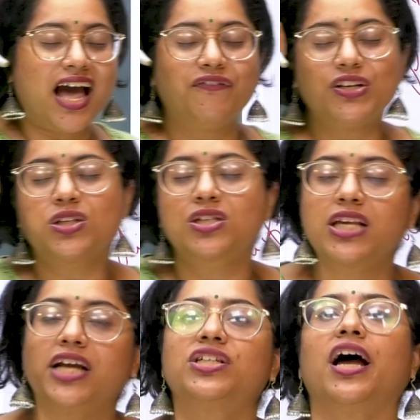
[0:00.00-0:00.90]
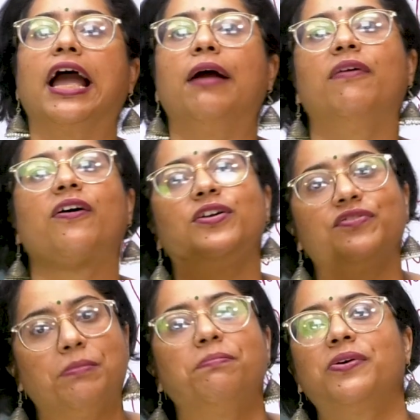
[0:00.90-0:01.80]
having such high amount
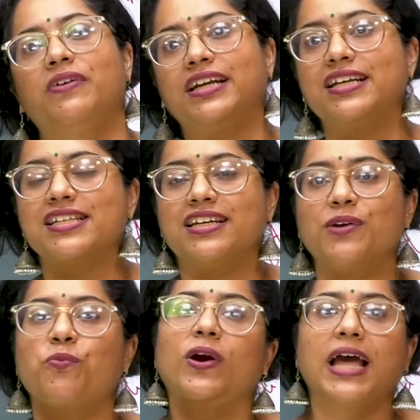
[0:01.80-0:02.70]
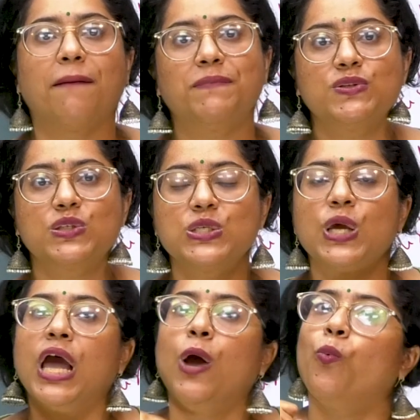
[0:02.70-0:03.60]
of impurities in it, what happens is
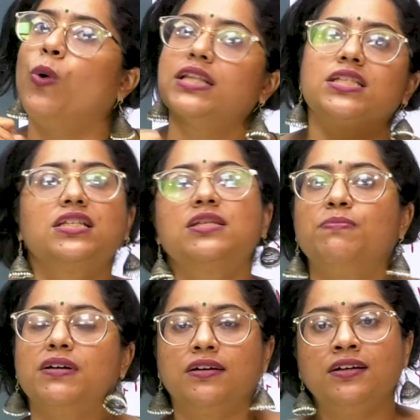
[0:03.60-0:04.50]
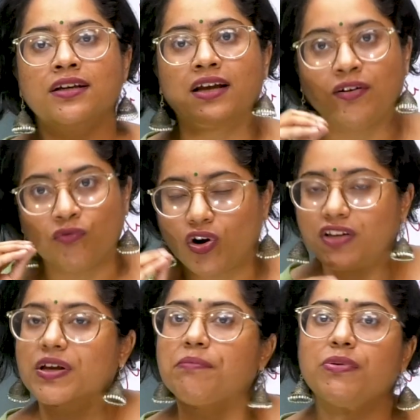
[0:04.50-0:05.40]
once it's burnt,
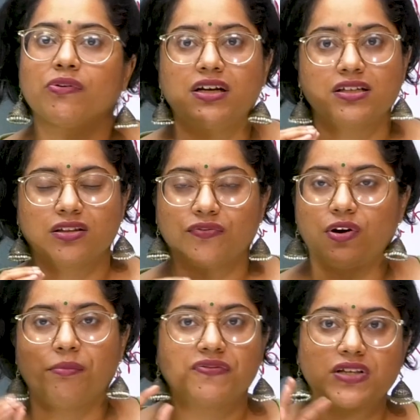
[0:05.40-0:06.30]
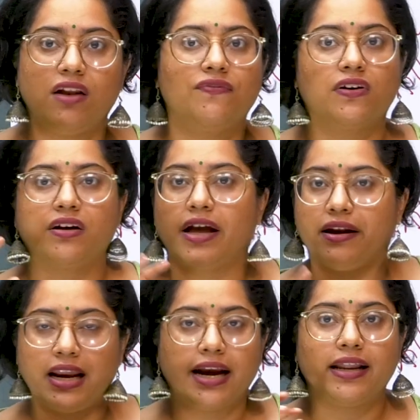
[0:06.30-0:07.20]
whatever impurities in the form of sulfur
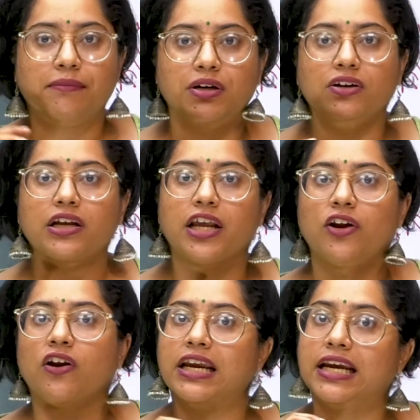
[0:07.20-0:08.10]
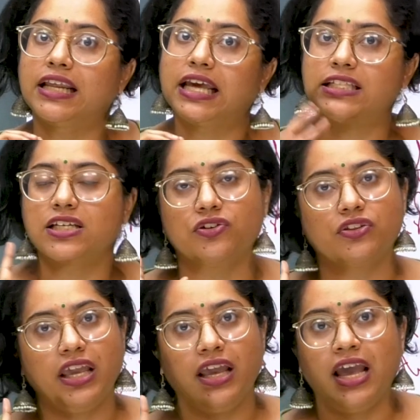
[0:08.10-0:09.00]
and lead and mercury and all, it gets into
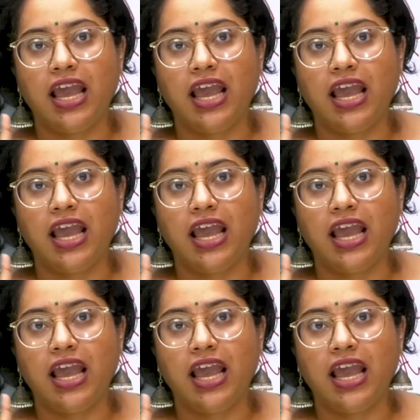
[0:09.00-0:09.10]
the